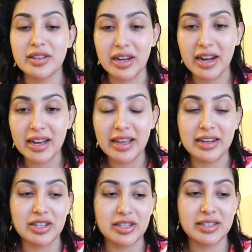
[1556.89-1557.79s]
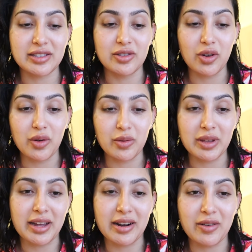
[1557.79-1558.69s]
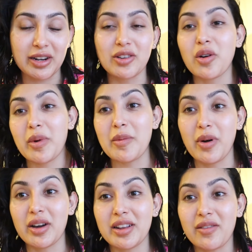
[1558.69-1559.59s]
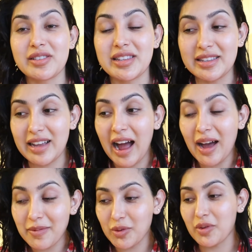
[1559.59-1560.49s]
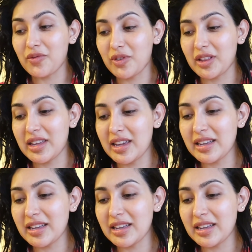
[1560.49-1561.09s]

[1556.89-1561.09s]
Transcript: gut and just know that I already know my body. Obviously, I'm the one feeling